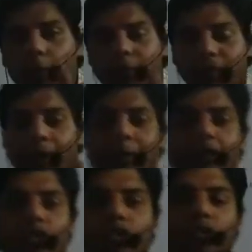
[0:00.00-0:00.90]

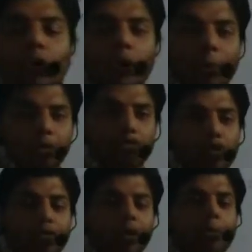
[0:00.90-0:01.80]
fragments,
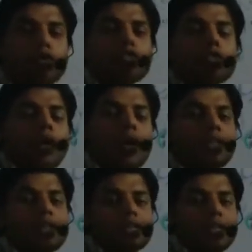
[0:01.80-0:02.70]
pathogen fragments, to the
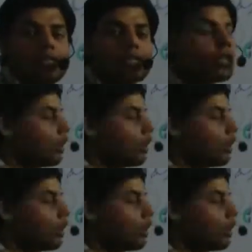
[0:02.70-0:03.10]
other cells.